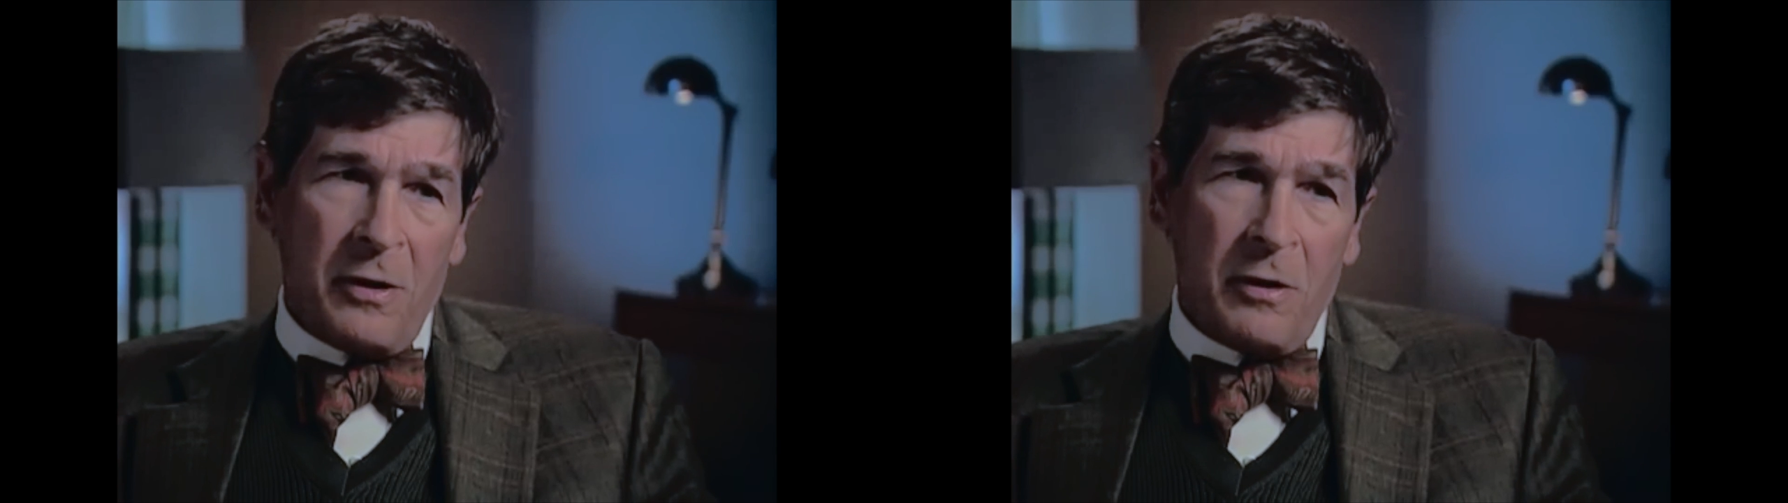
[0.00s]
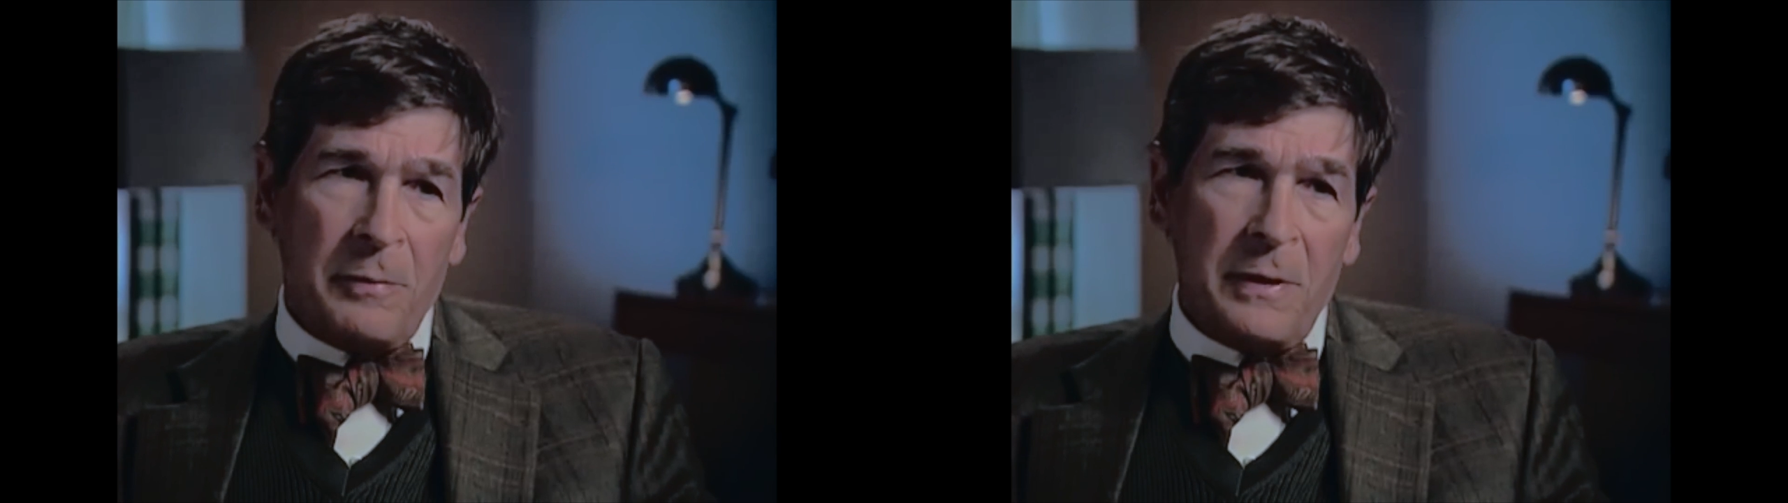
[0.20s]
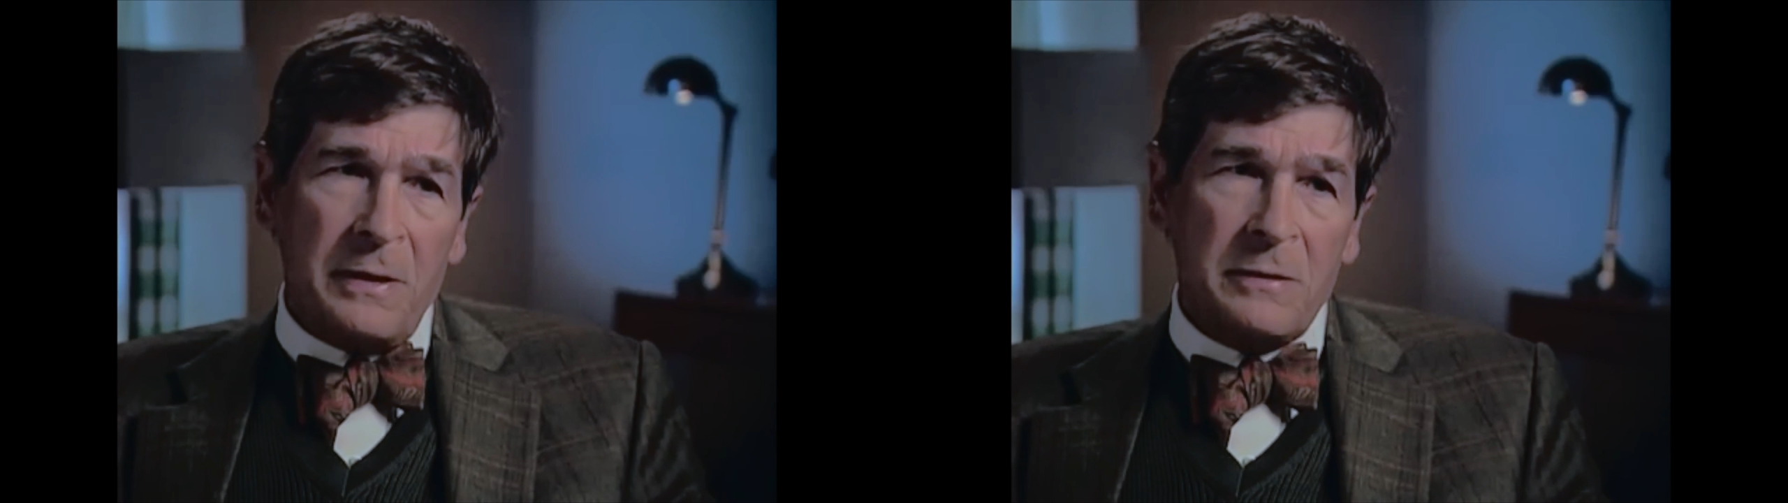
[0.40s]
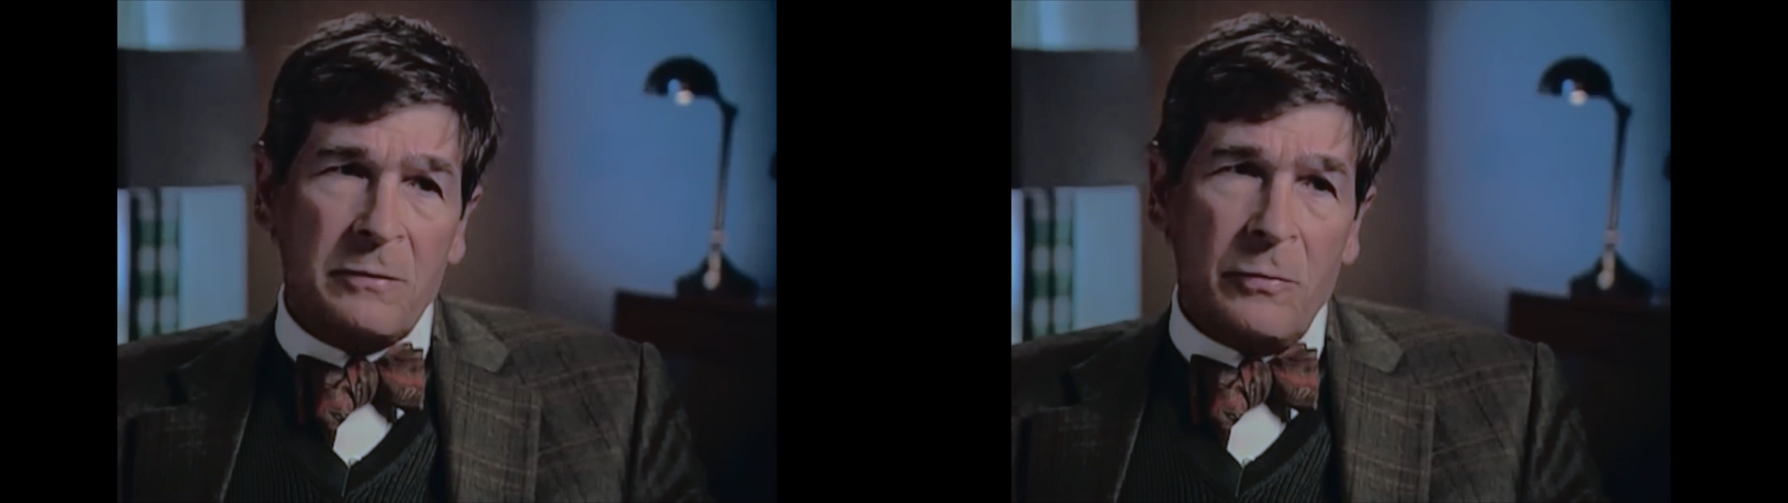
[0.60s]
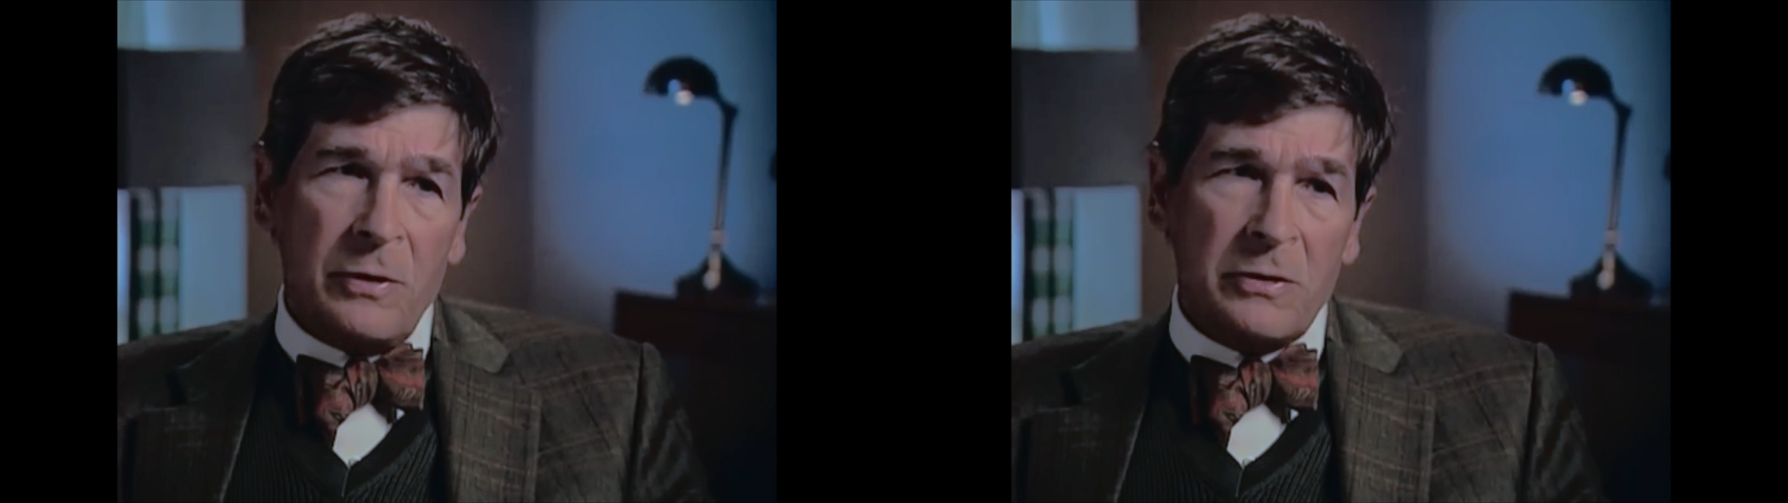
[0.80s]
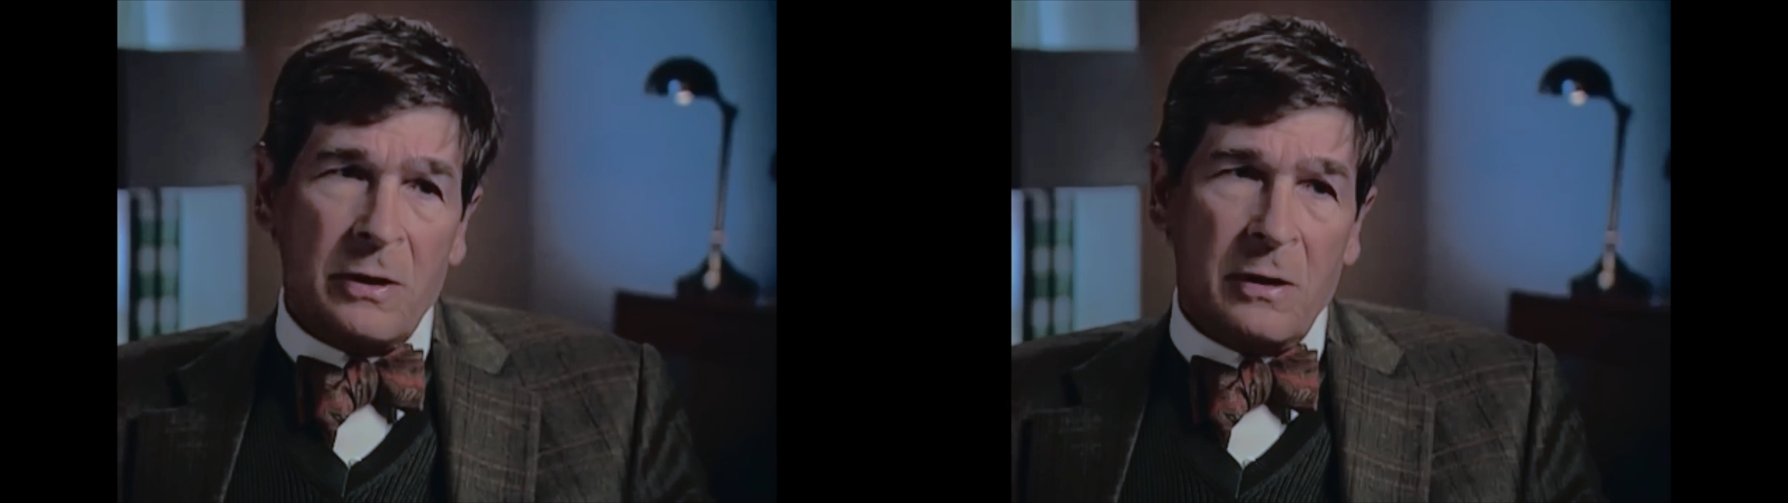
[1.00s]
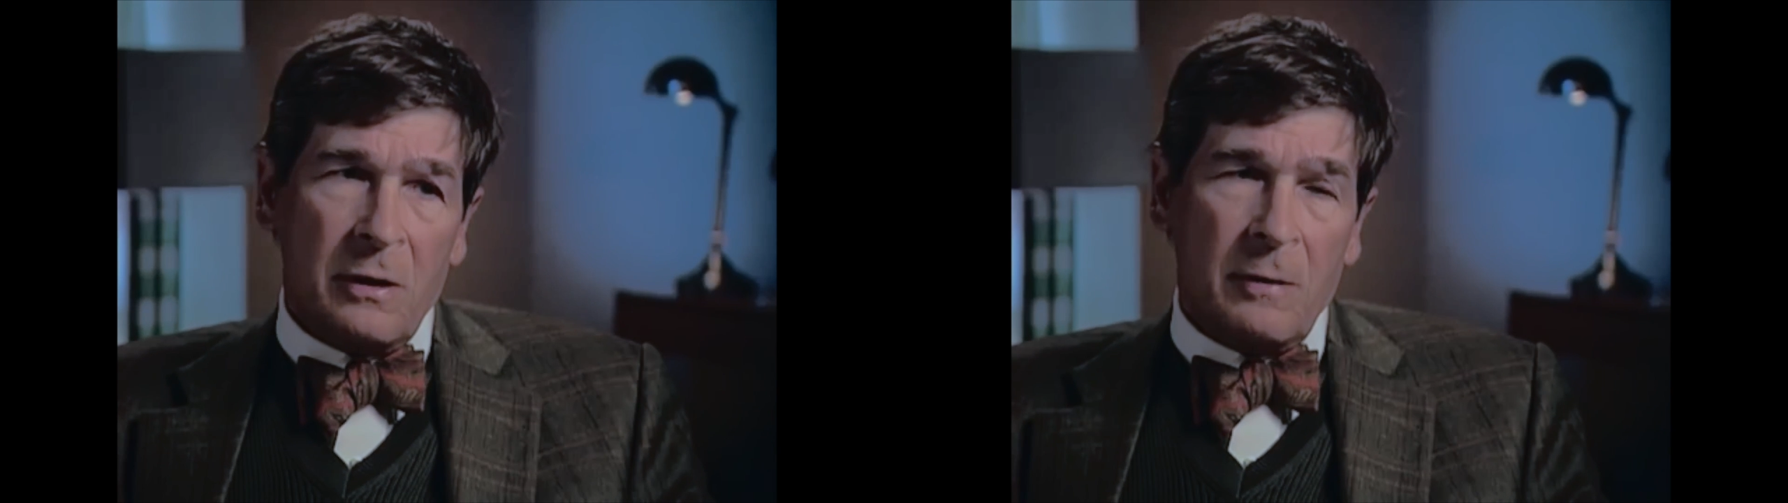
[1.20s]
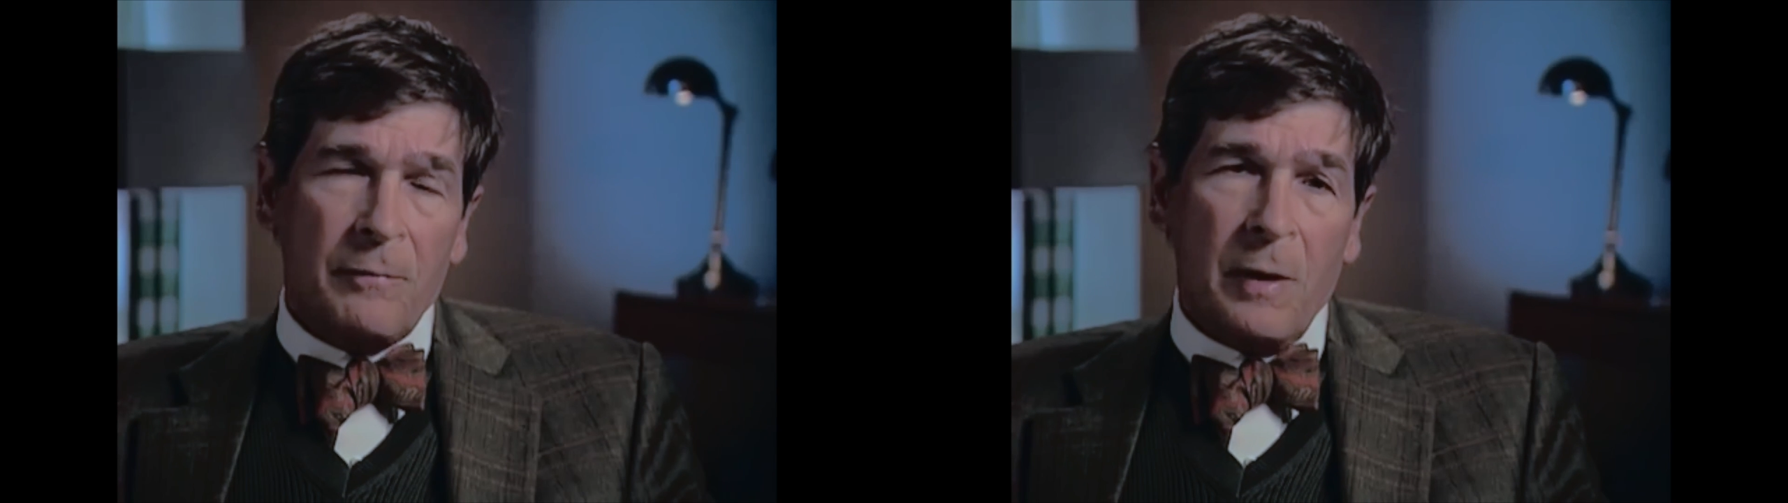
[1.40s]
therapies which
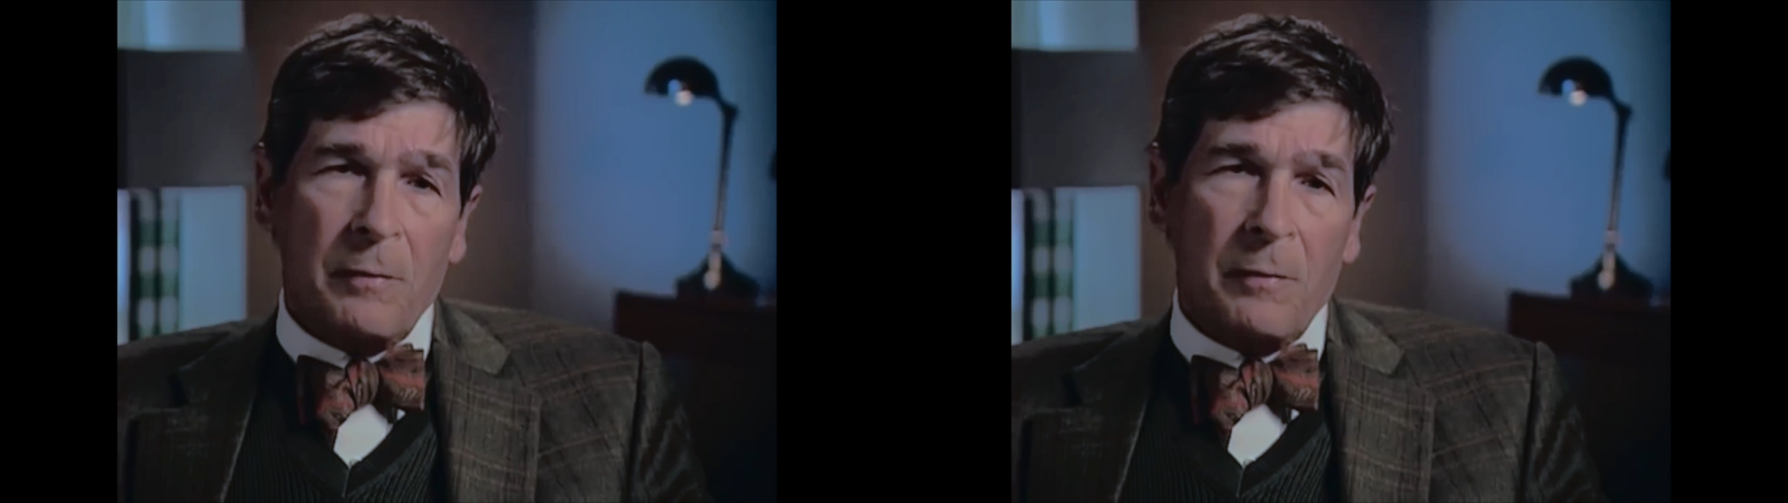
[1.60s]
are